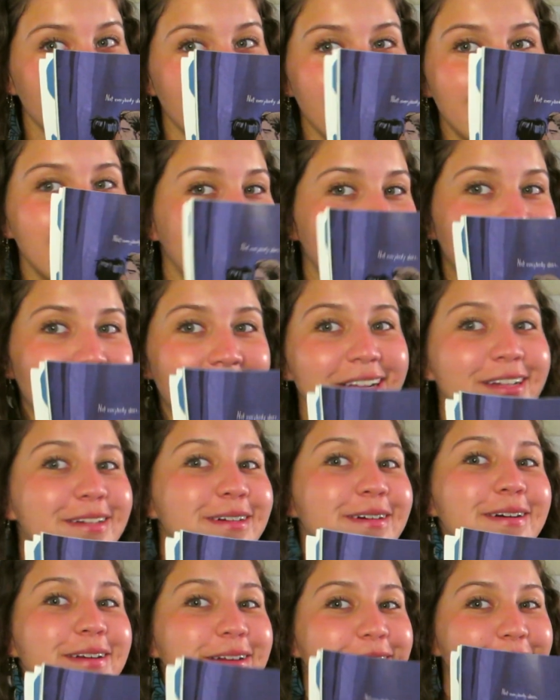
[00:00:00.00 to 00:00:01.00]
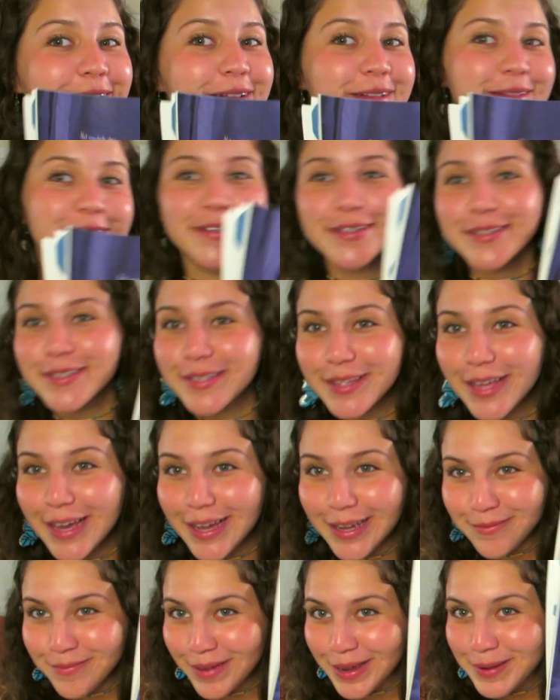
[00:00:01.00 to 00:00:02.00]
And he kind of looks
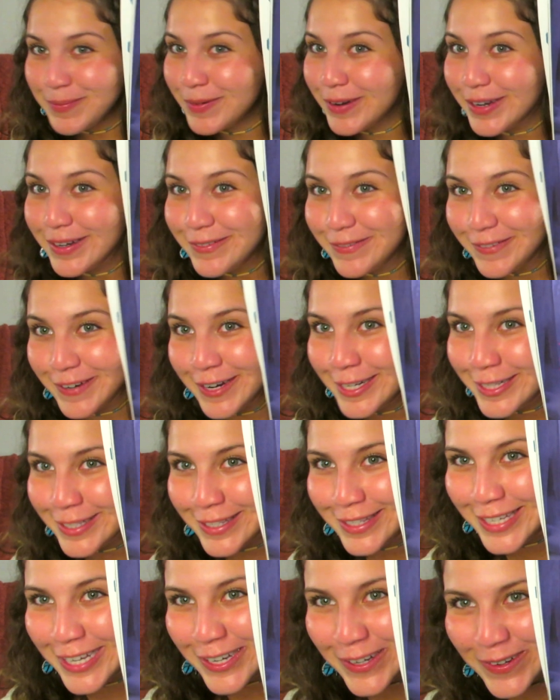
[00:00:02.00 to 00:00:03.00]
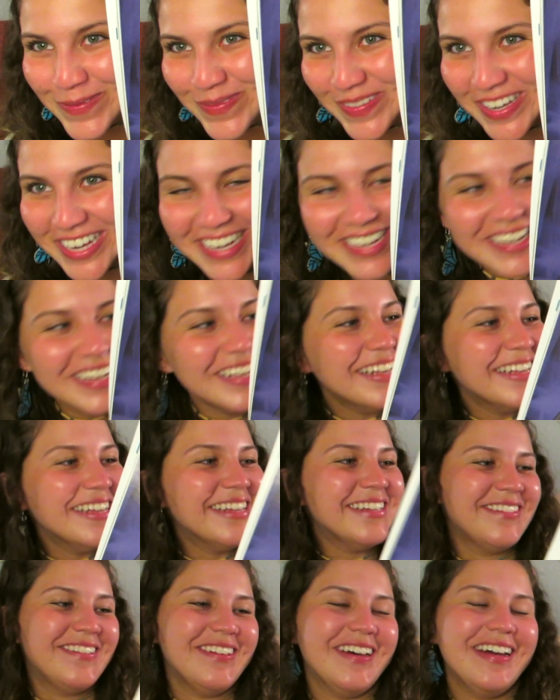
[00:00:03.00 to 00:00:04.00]
like my boyfriend to me,
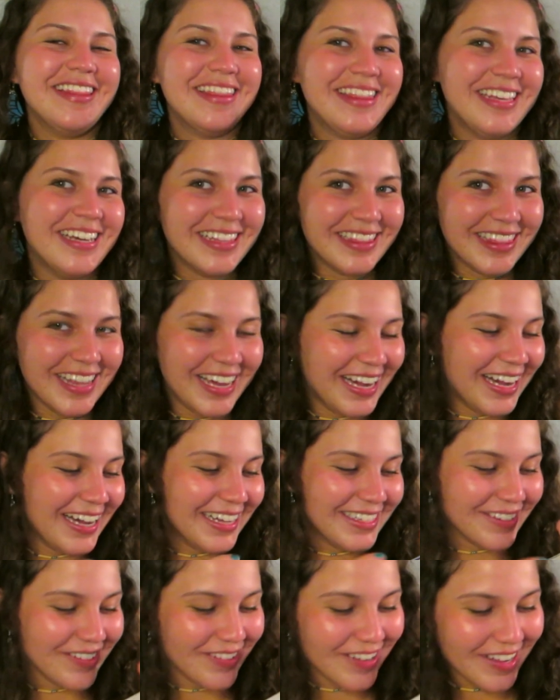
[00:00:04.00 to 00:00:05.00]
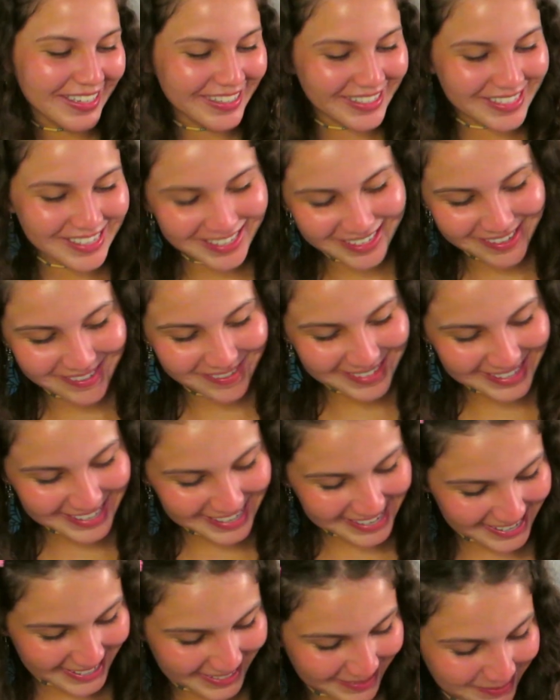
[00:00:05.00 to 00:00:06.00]
so I think that has a lot to do with
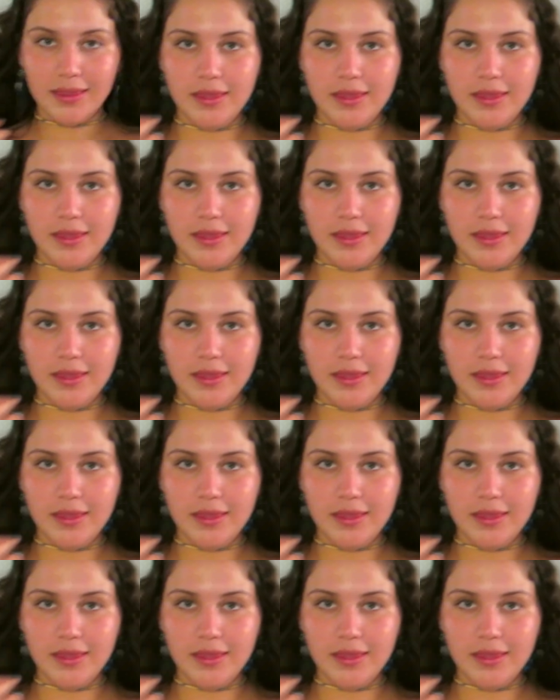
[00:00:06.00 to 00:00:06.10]
it.